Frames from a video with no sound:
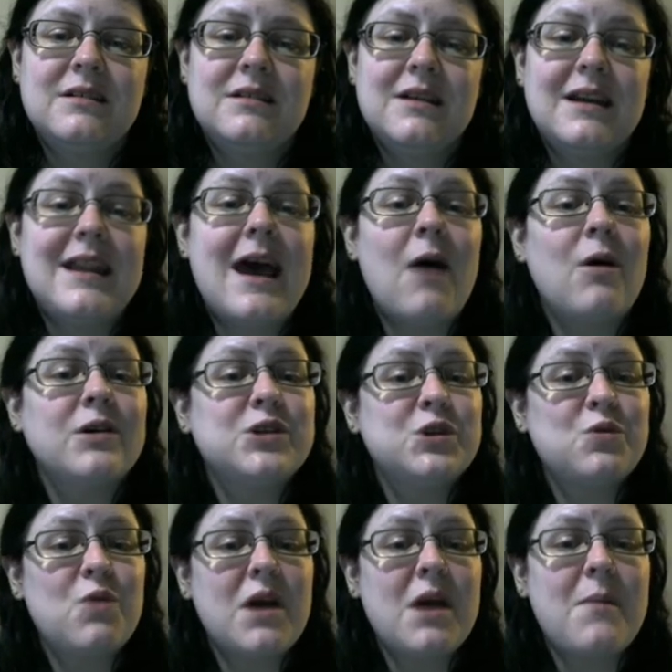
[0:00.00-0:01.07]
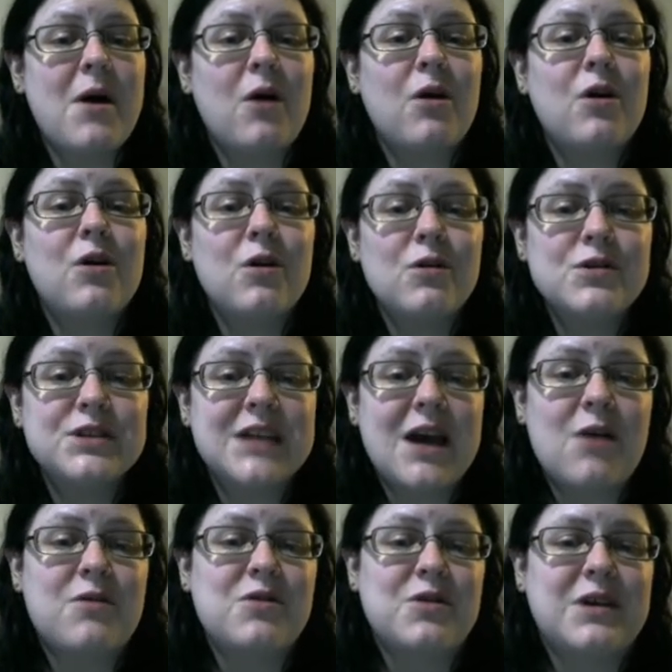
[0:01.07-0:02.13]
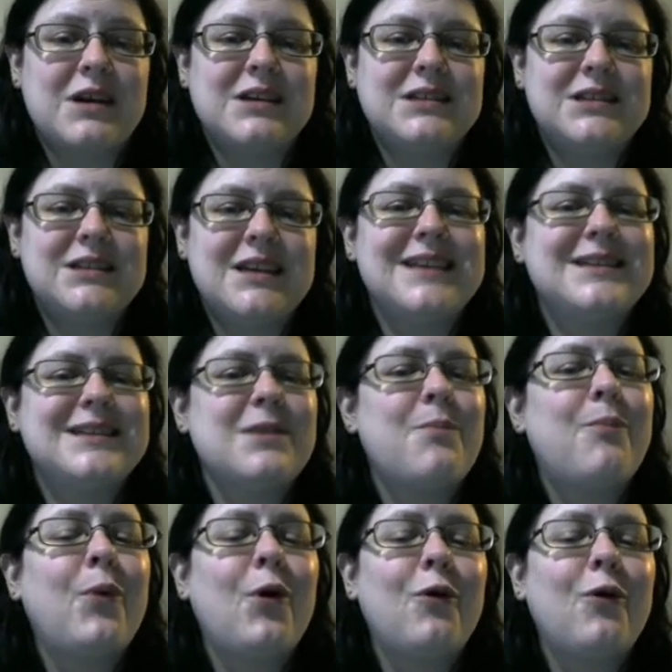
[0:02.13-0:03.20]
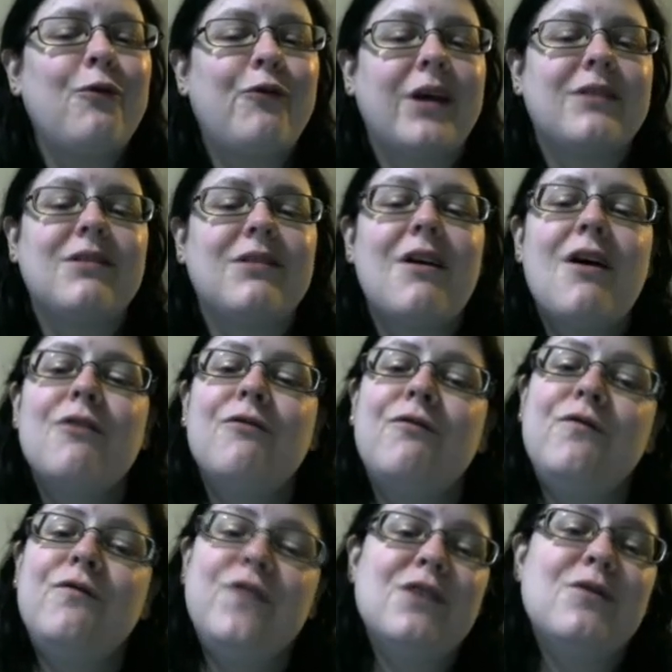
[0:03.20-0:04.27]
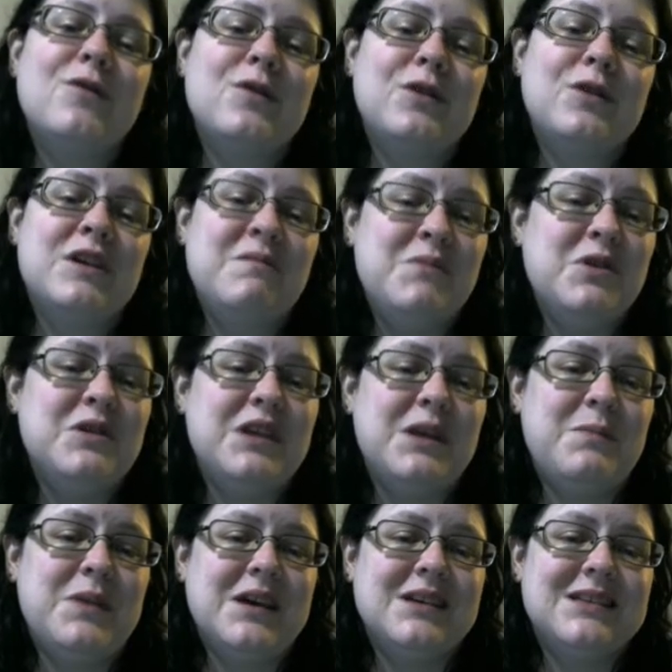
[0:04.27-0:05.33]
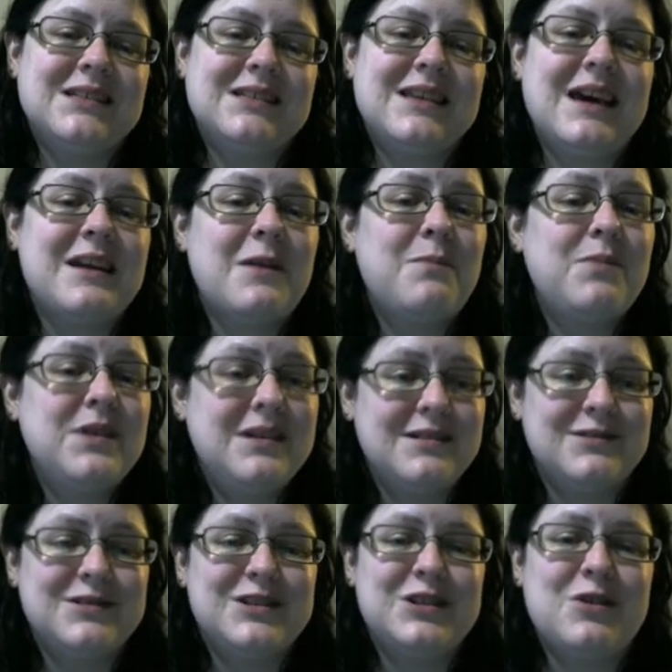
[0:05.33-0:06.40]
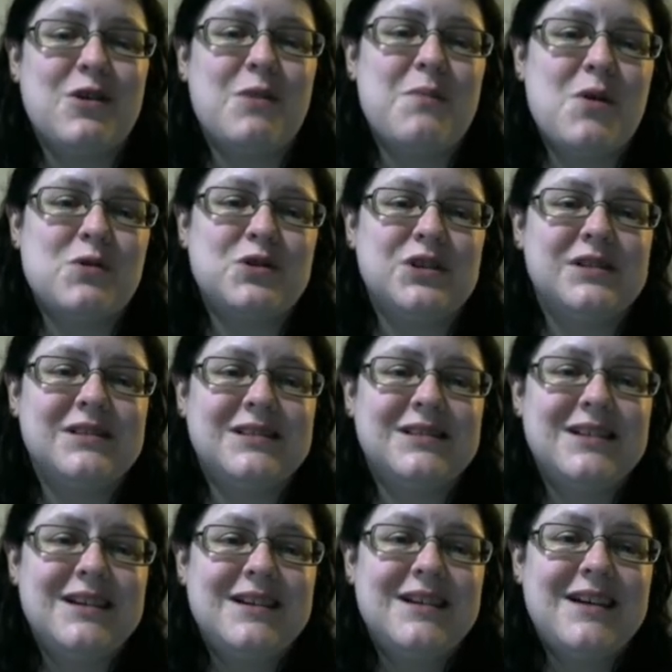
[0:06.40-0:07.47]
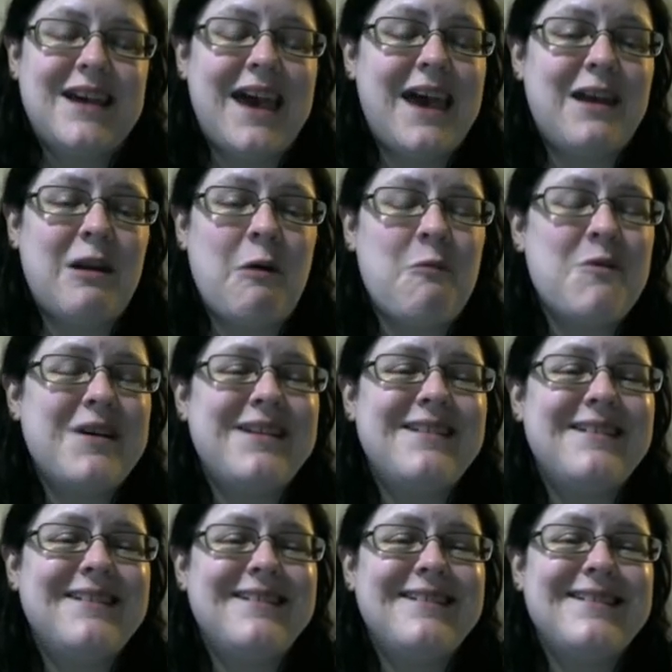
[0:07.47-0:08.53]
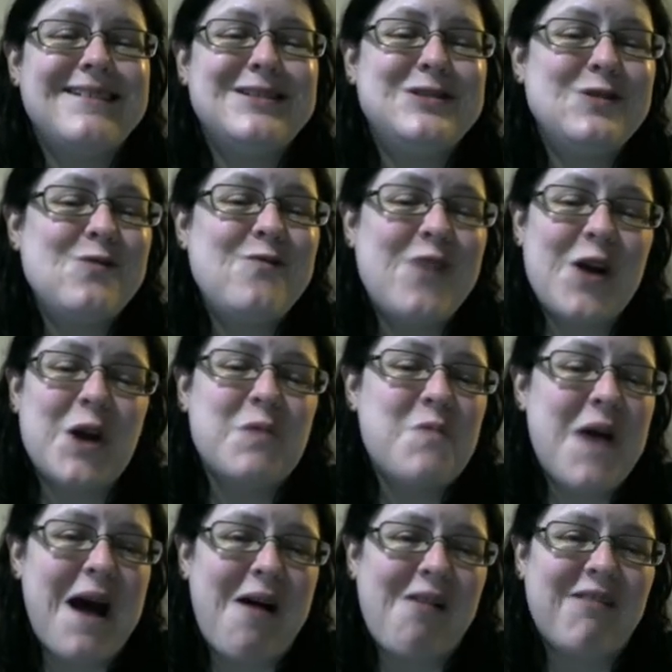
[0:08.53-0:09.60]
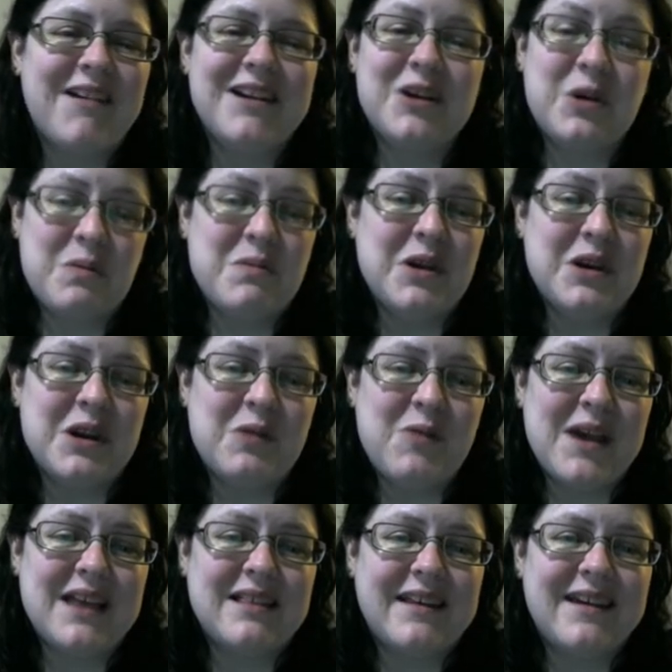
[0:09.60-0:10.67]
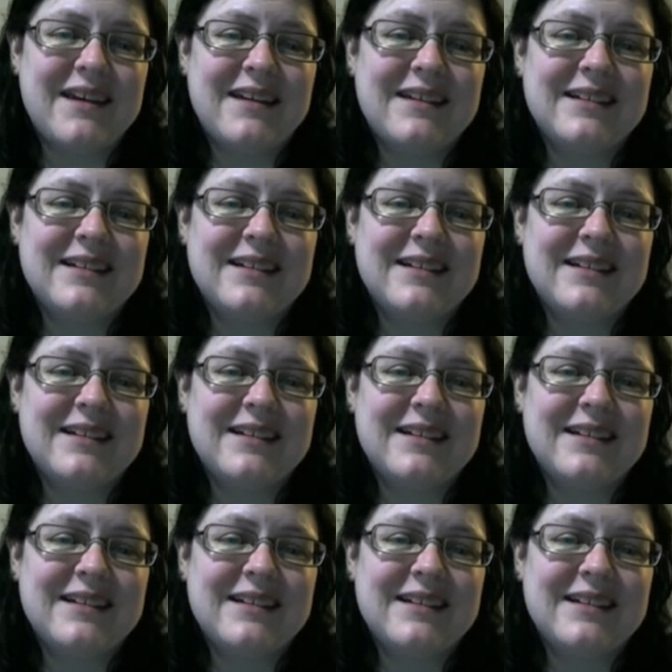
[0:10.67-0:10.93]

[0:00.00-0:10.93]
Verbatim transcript: Now, a story about Girl Scout cookies is a perfect feel-good community piece that appeals to your emotions and would do very well in a community weekly.